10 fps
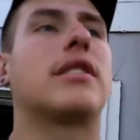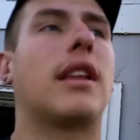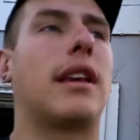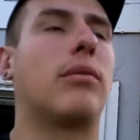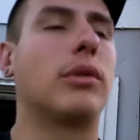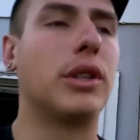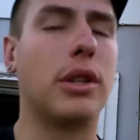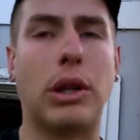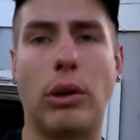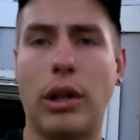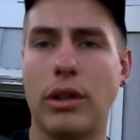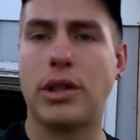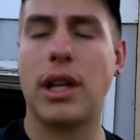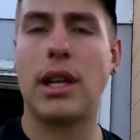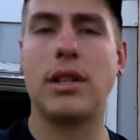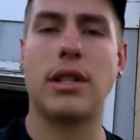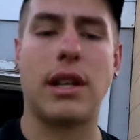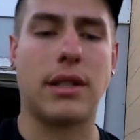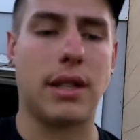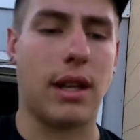Like when you do your oil change,
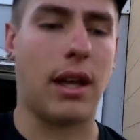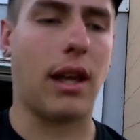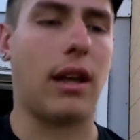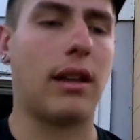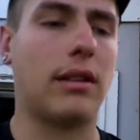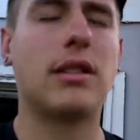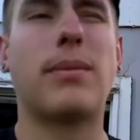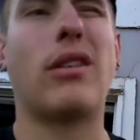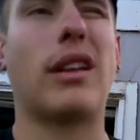it's about,